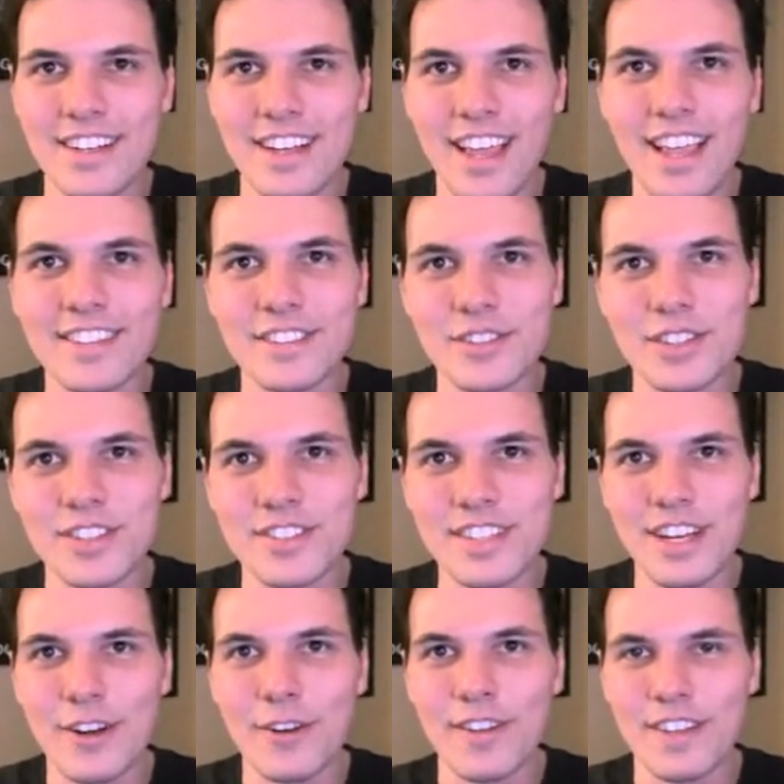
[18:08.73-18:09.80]
as it turns
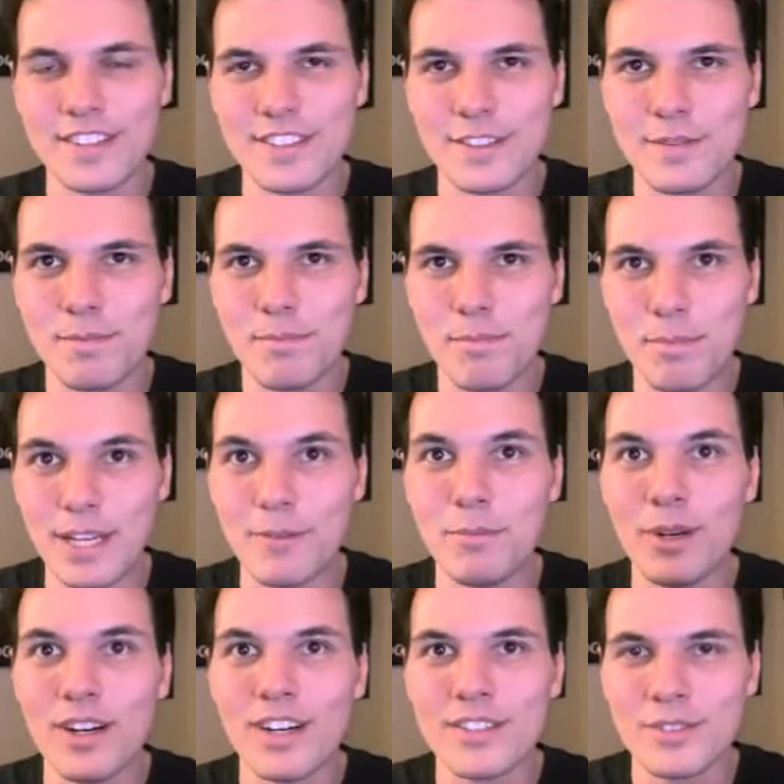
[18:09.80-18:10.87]
out, this is
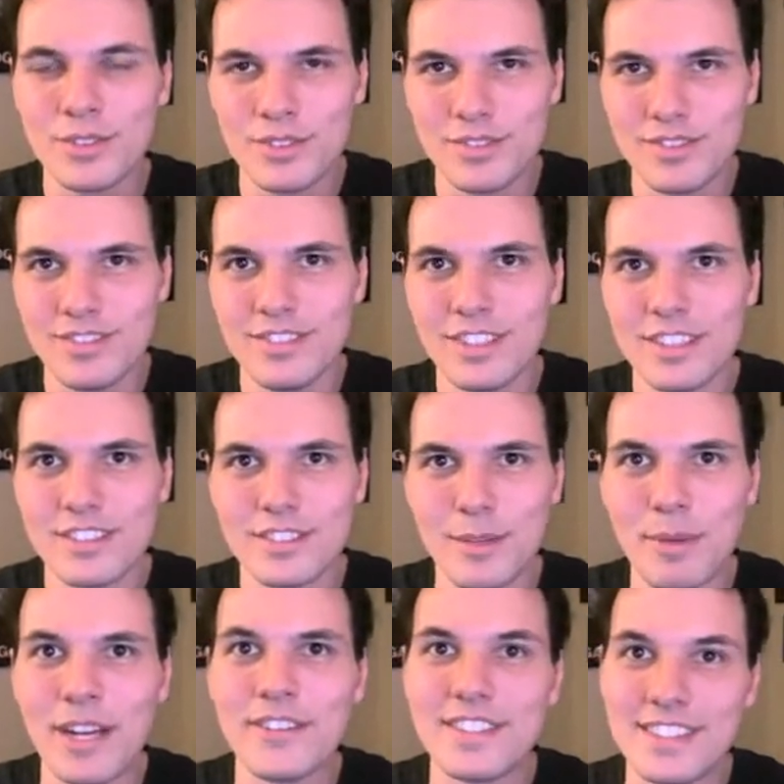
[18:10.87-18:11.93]
Big Boss, who
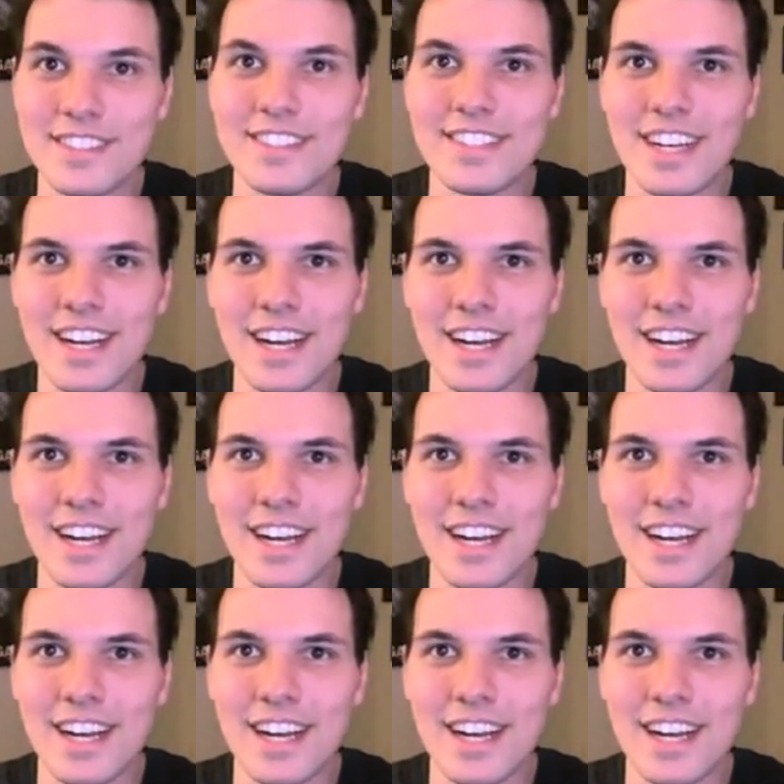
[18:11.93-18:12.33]
somehow didn't